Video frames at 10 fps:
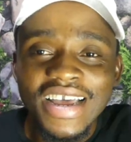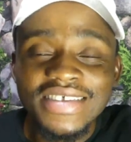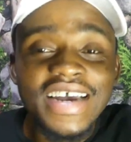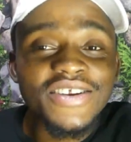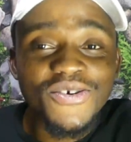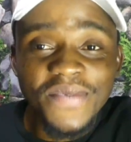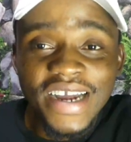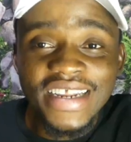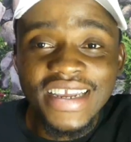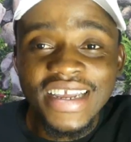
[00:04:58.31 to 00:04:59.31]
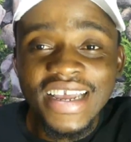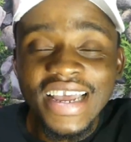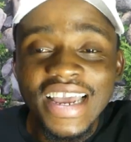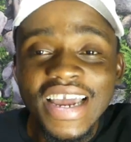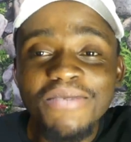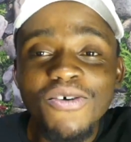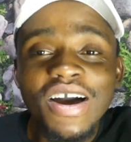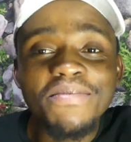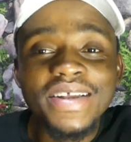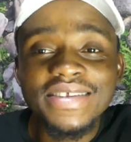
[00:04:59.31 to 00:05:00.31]
Sadio Mane and
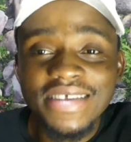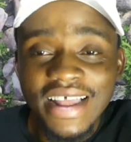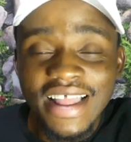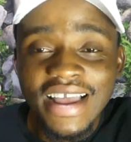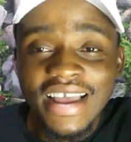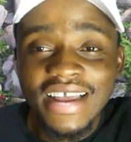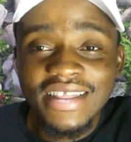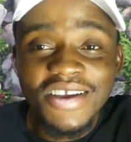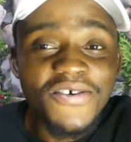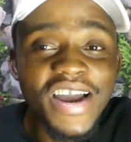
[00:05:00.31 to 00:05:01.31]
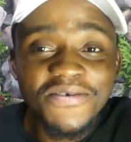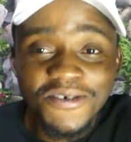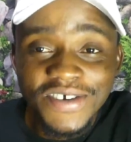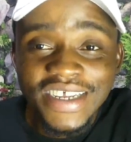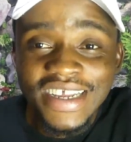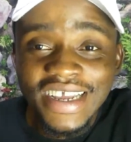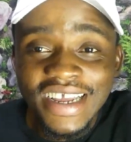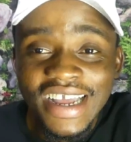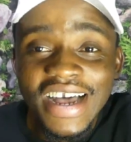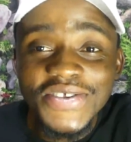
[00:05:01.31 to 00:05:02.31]
Mohamed Salah, the rivalry
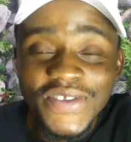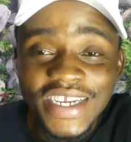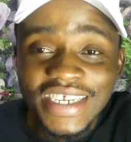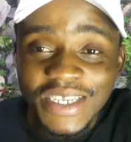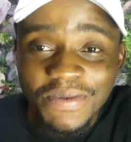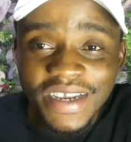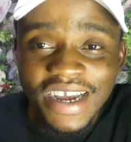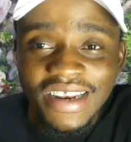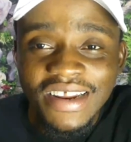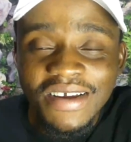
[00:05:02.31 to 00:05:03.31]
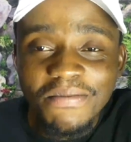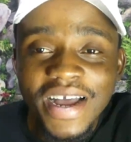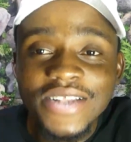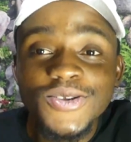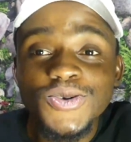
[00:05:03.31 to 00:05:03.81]
has only just begun. Parts